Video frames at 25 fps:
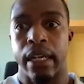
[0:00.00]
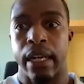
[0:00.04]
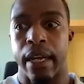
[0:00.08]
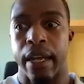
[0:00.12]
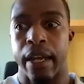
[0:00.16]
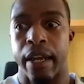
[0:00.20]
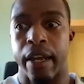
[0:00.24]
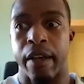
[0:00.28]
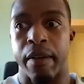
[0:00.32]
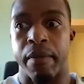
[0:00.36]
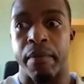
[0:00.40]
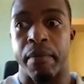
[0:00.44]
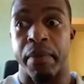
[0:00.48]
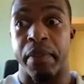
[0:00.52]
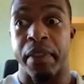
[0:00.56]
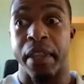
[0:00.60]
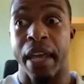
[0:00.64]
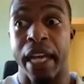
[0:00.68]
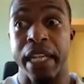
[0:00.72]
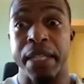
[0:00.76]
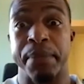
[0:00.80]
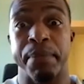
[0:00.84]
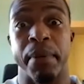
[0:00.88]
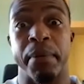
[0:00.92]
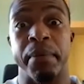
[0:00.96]
That
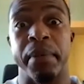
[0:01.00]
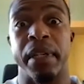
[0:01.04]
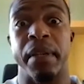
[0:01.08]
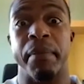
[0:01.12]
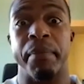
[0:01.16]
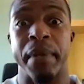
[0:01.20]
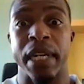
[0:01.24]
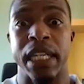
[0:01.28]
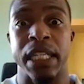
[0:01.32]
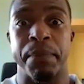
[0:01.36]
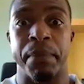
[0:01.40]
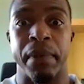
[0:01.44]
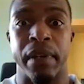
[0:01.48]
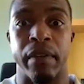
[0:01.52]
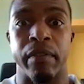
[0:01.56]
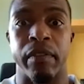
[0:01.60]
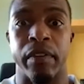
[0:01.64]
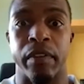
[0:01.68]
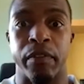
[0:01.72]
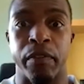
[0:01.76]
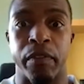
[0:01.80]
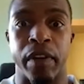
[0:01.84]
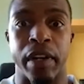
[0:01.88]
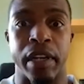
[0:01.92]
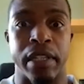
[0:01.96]
is probably the best bit of
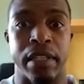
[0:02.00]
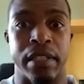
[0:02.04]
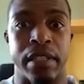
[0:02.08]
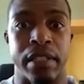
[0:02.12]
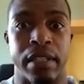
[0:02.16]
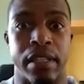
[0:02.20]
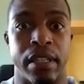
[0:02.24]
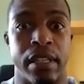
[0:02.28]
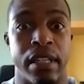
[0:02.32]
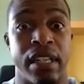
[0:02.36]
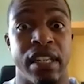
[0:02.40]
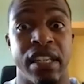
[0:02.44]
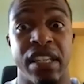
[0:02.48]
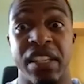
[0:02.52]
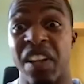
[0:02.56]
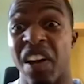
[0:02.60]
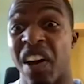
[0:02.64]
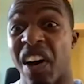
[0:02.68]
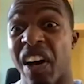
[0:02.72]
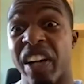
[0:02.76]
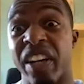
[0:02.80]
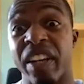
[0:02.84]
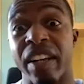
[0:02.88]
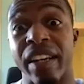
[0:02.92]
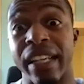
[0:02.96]
advice that
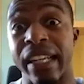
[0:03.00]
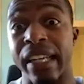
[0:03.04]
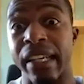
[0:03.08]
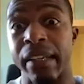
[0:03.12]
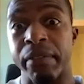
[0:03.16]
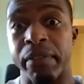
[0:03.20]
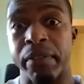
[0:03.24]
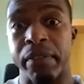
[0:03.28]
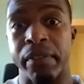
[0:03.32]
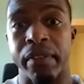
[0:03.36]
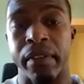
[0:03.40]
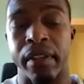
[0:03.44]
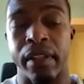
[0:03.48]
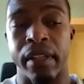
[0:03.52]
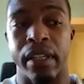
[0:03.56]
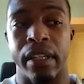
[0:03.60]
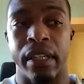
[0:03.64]
I could give.